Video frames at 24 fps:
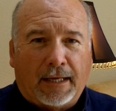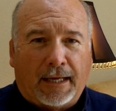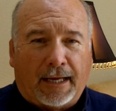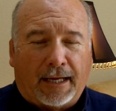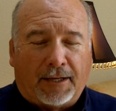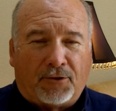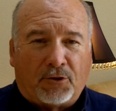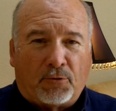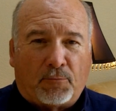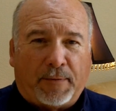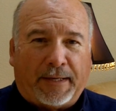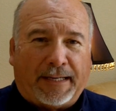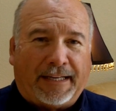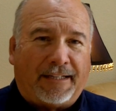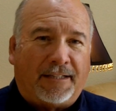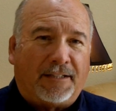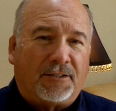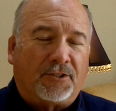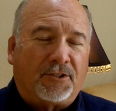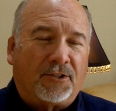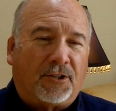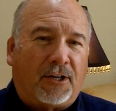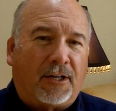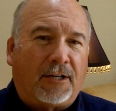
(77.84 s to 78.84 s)
and they're being
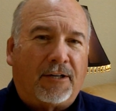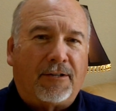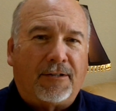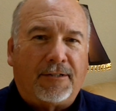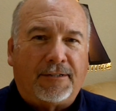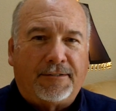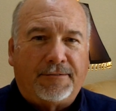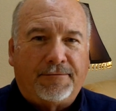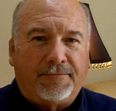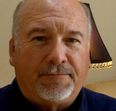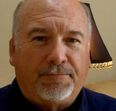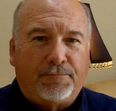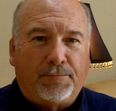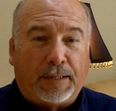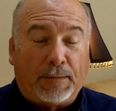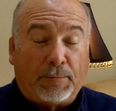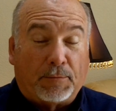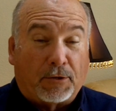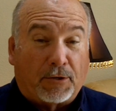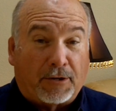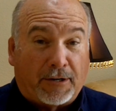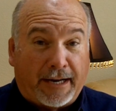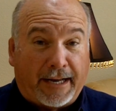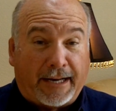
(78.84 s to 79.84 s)
dishonored
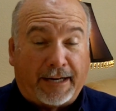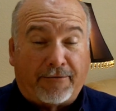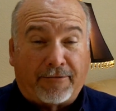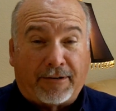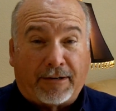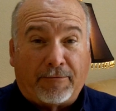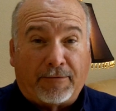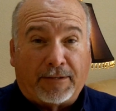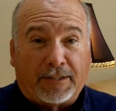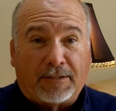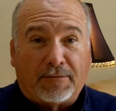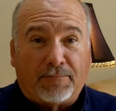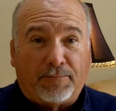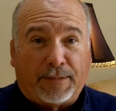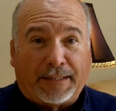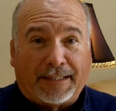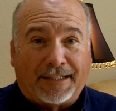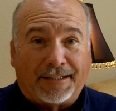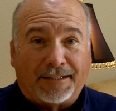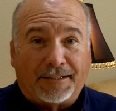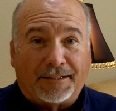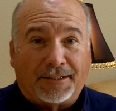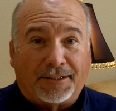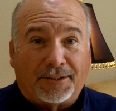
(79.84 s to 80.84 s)
People are angry with them
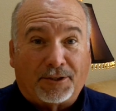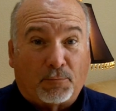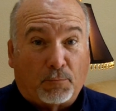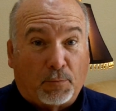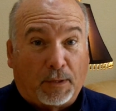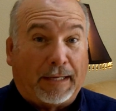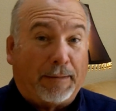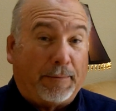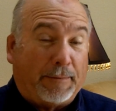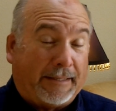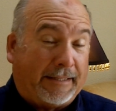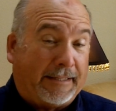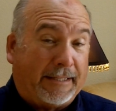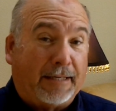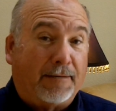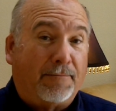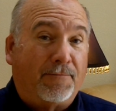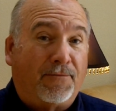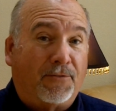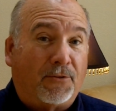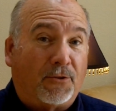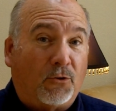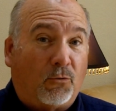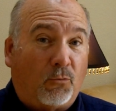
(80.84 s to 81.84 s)
because they're blaming
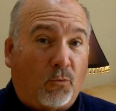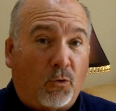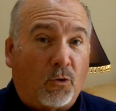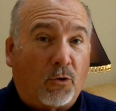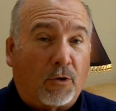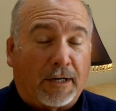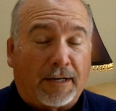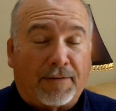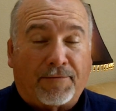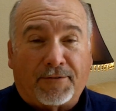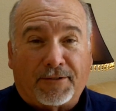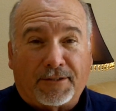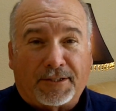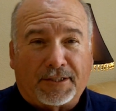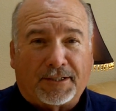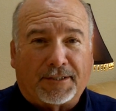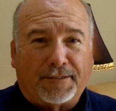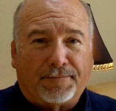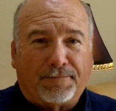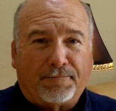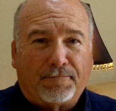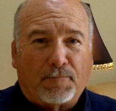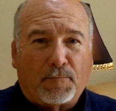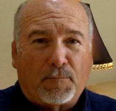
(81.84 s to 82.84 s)
them for the war
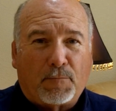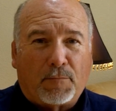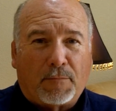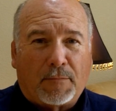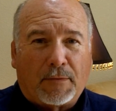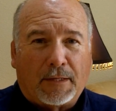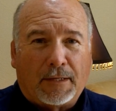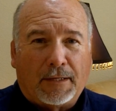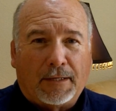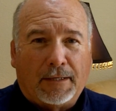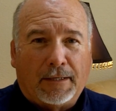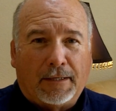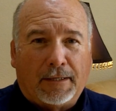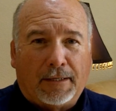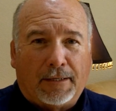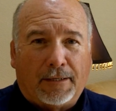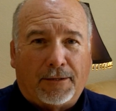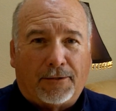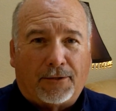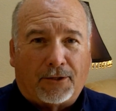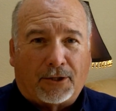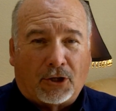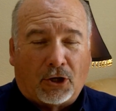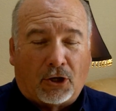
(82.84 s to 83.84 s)
efforts.
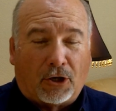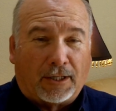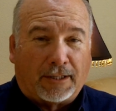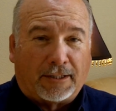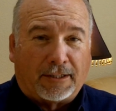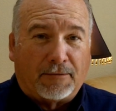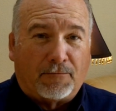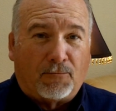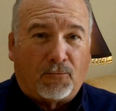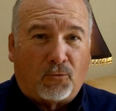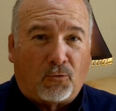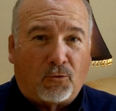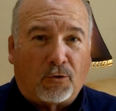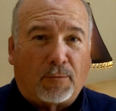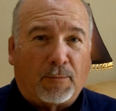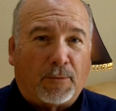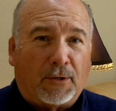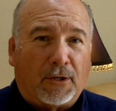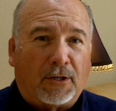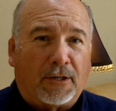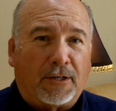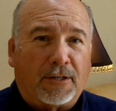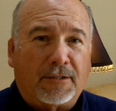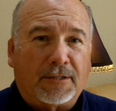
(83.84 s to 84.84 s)
They're calling them
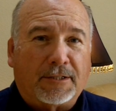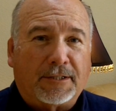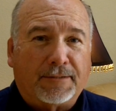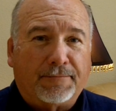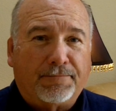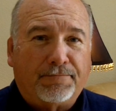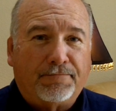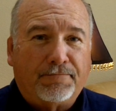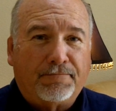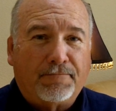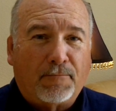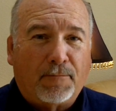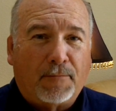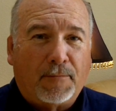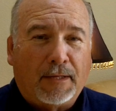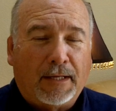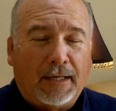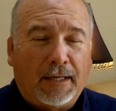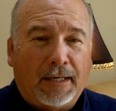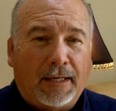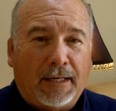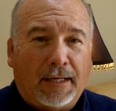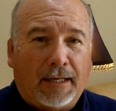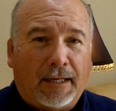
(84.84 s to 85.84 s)
warmongers.
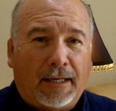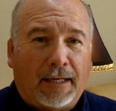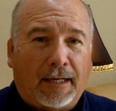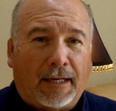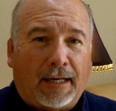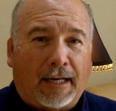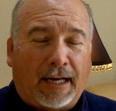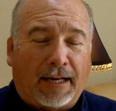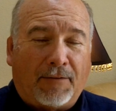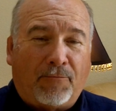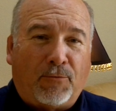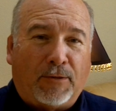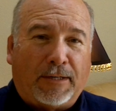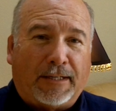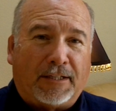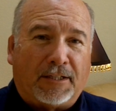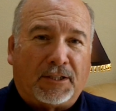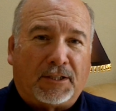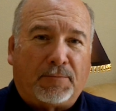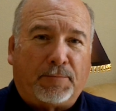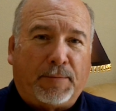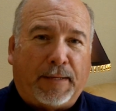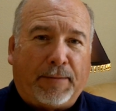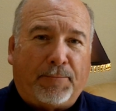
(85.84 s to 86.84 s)
I've
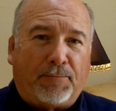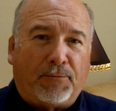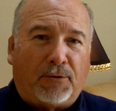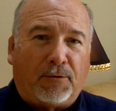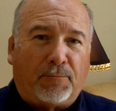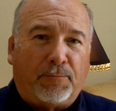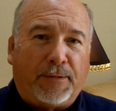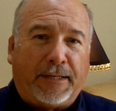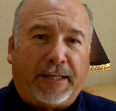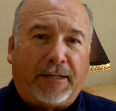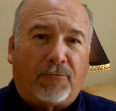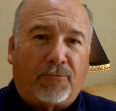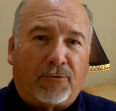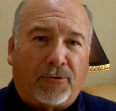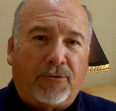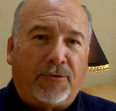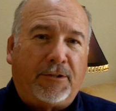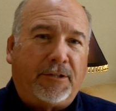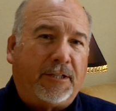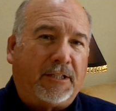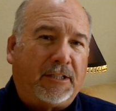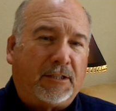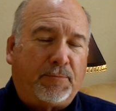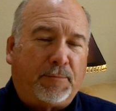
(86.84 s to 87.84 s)
witnessed people being rude
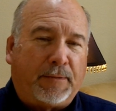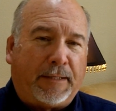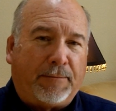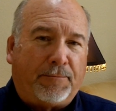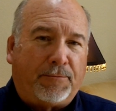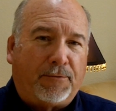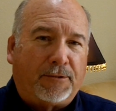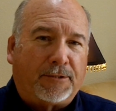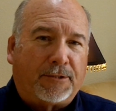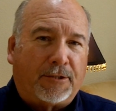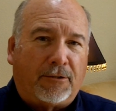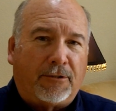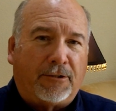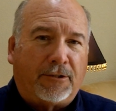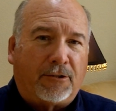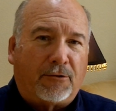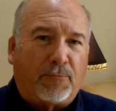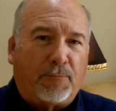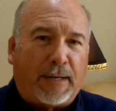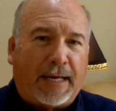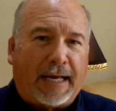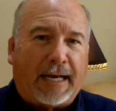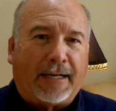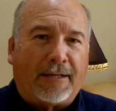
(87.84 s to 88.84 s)
to these people, turning
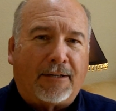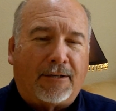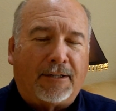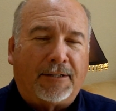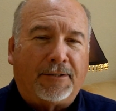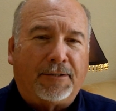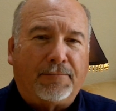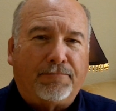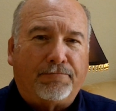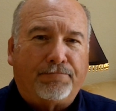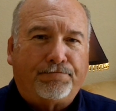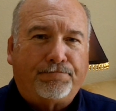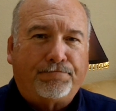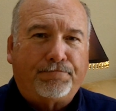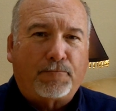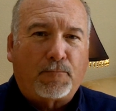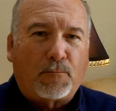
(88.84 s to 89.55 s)
their back on them.